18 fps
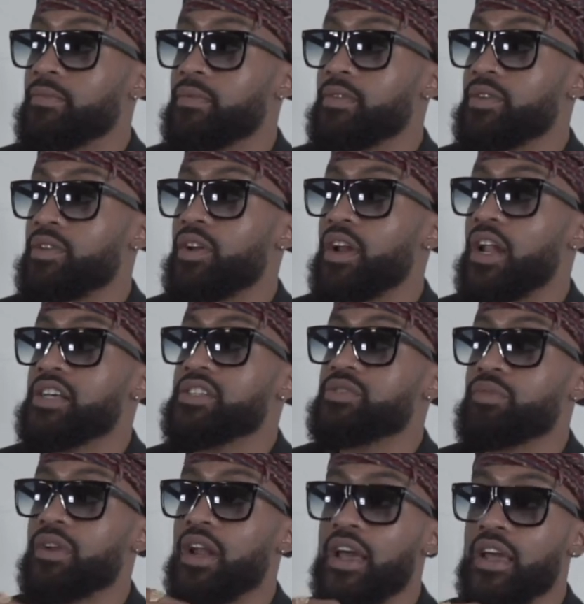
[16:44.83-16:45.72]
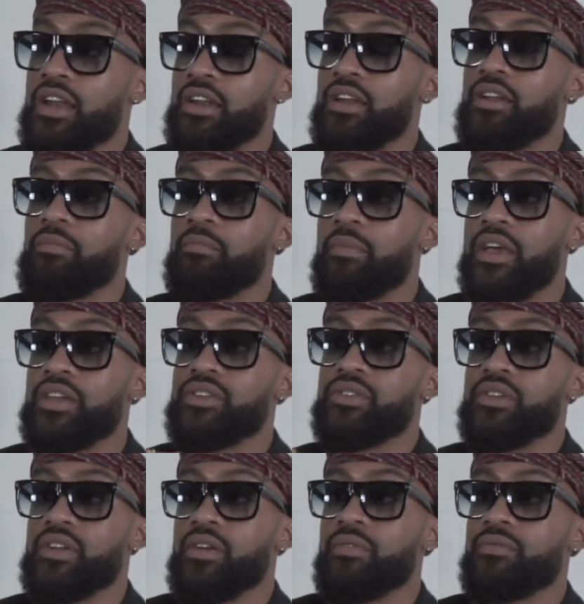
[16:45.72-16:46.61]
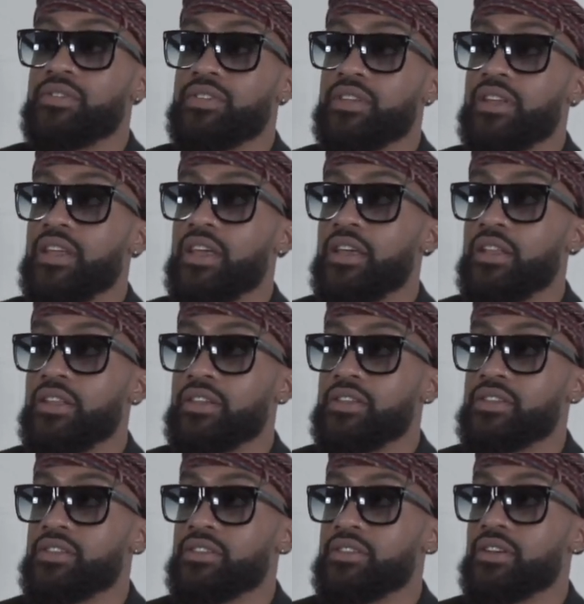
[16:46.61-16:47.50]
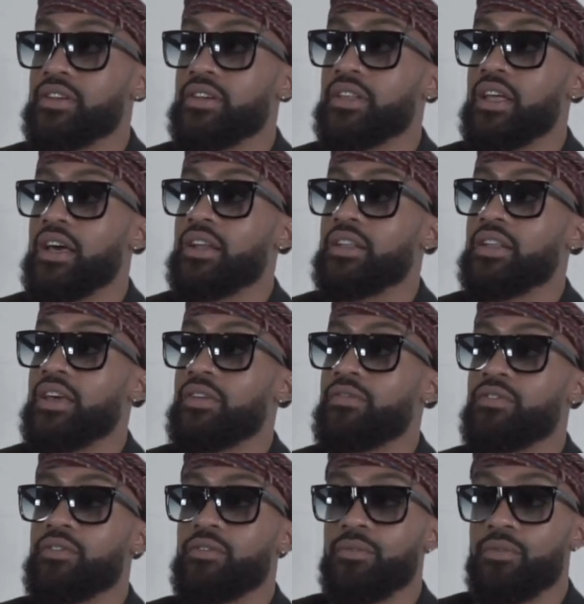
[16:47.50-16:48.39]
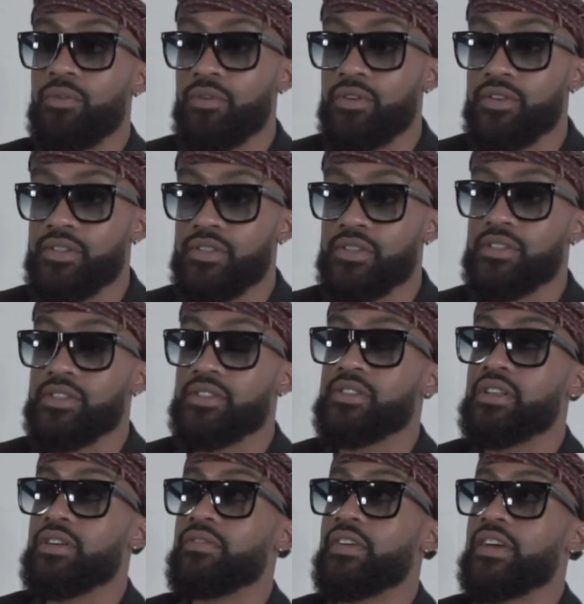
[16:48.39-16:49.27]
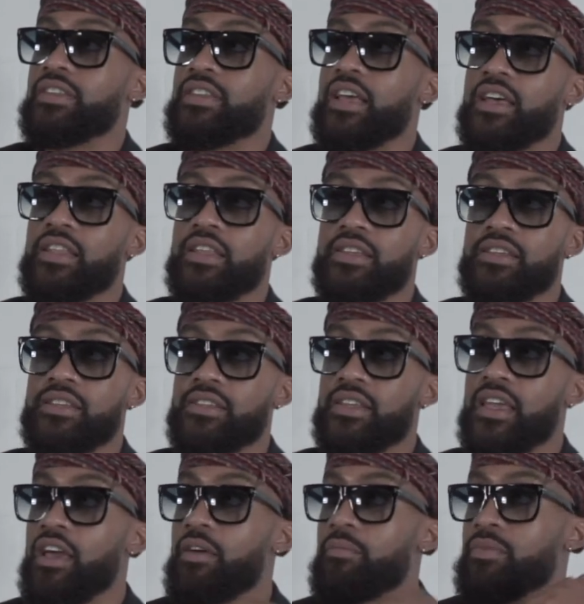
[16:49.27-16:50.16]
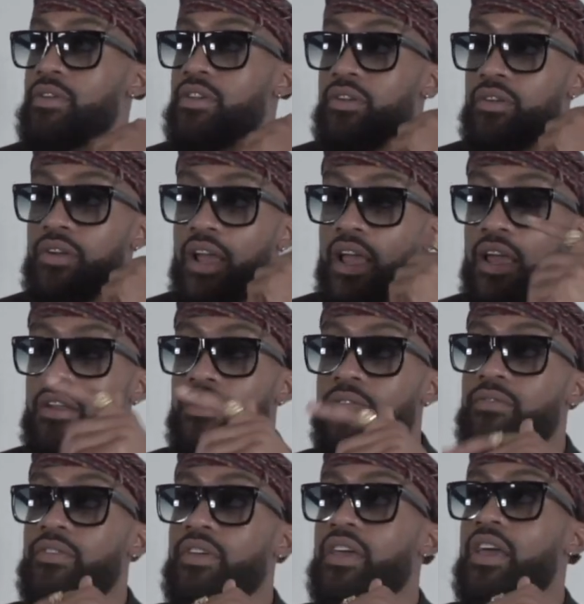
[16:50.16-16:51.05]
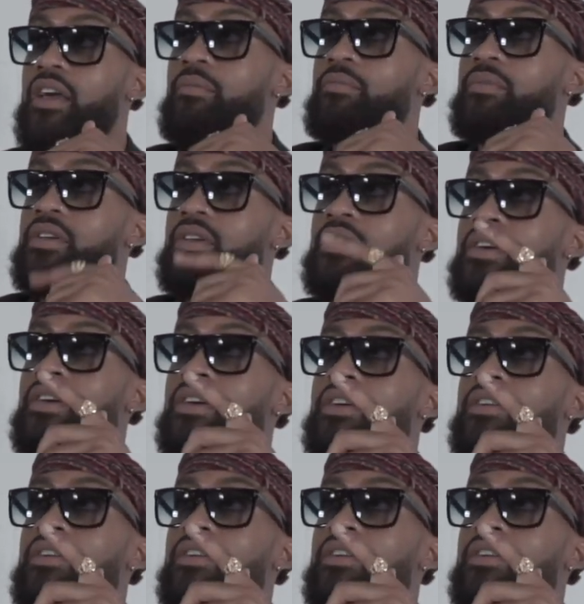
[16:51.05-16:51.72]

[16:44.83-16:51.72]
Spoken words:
that's what I ended up majoring in, was in English, and took a lot of like film courses and stuff like that that just kept me creative and kept me